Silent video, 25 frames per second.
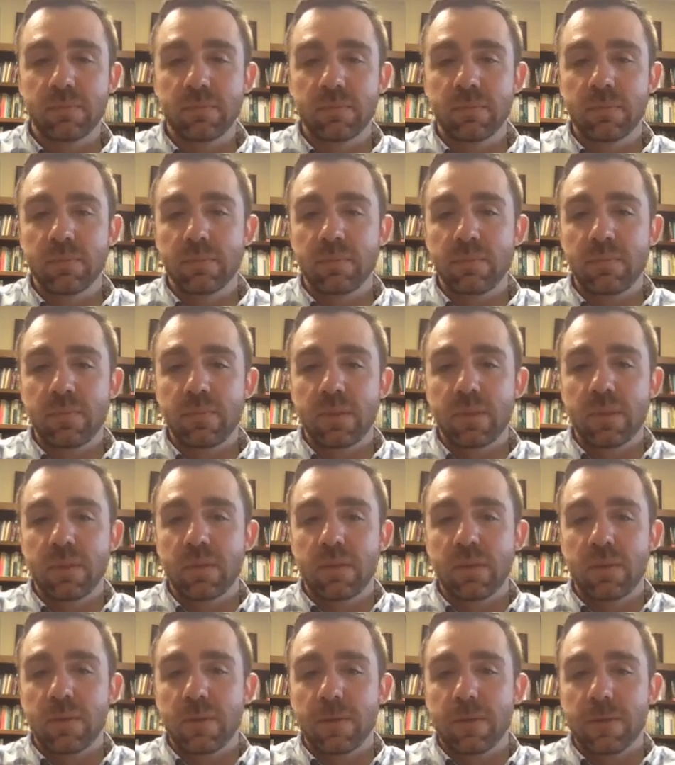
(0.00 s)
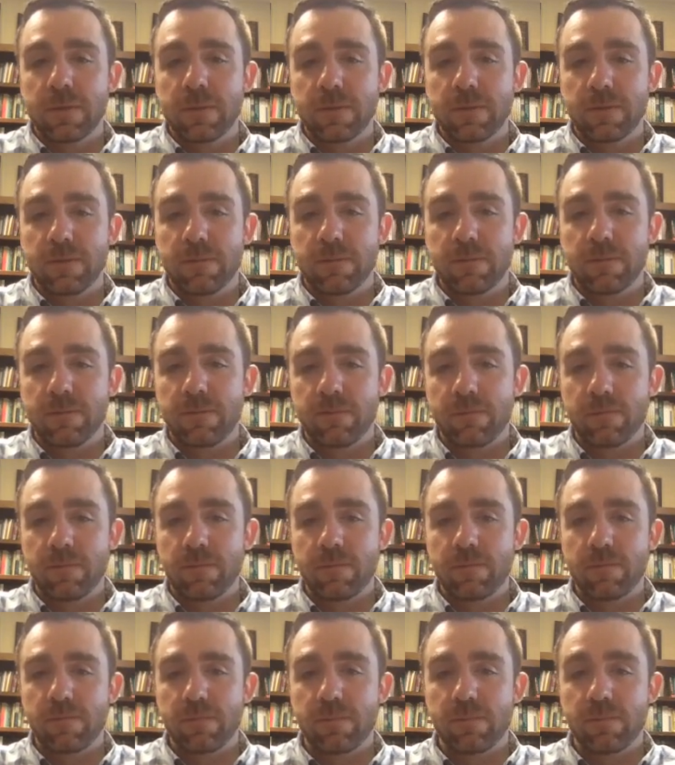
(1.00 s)

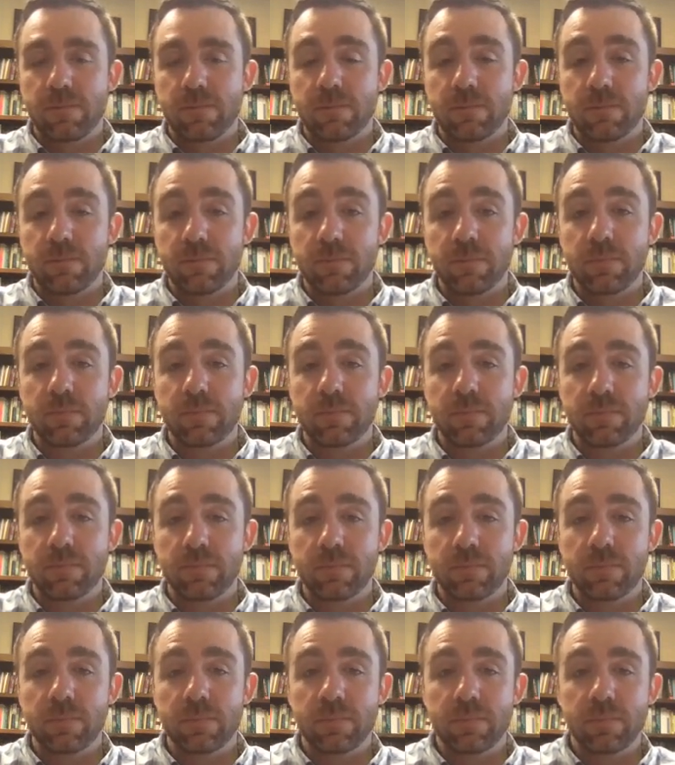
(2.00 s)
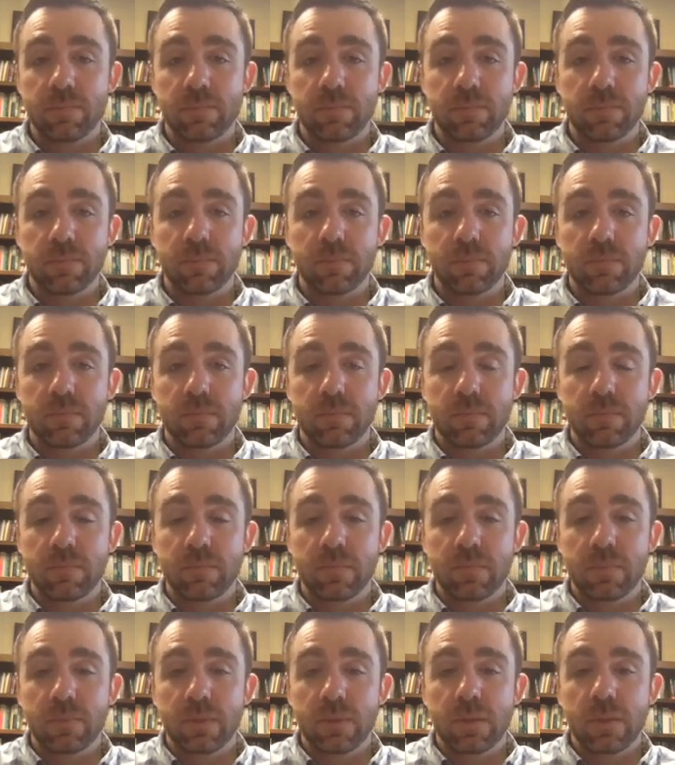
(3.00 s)

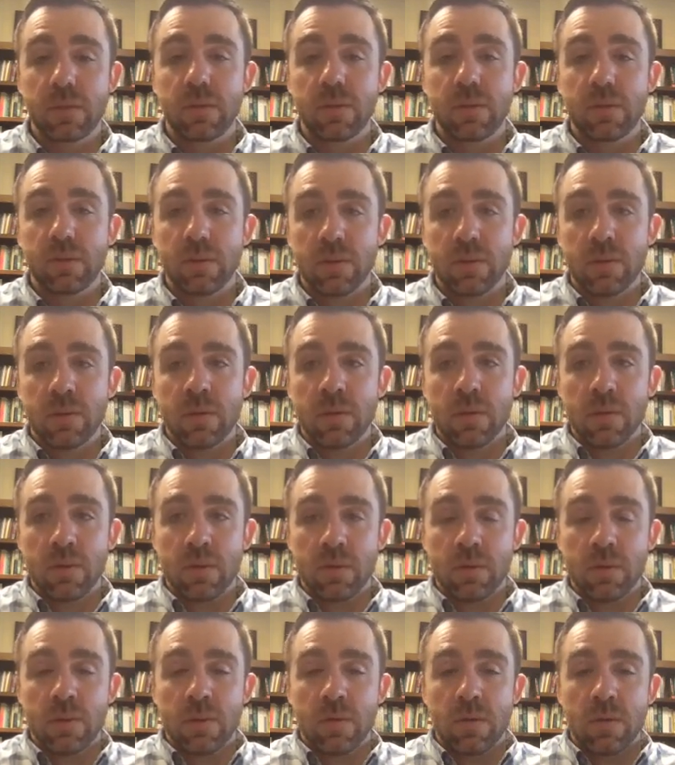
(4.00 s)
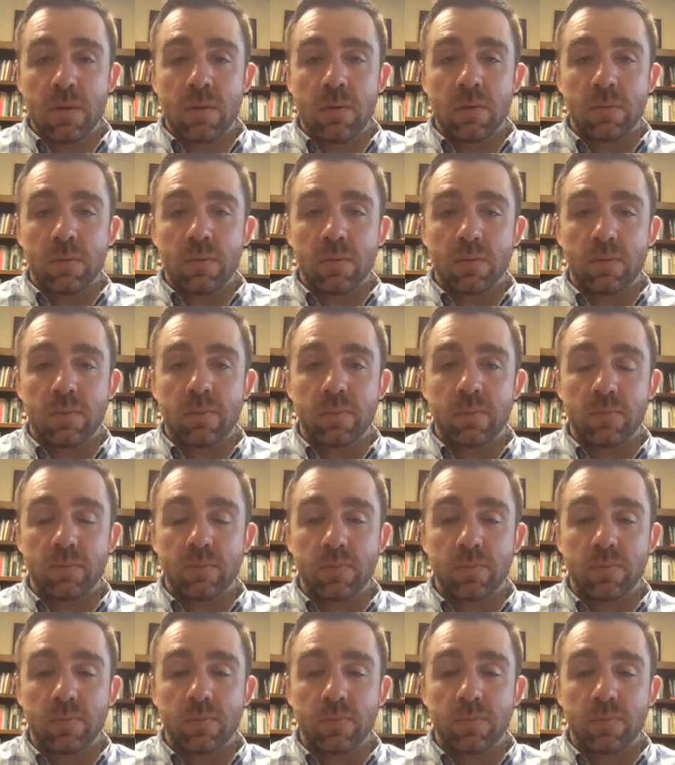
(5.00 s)
No words are spoken by the person on screen.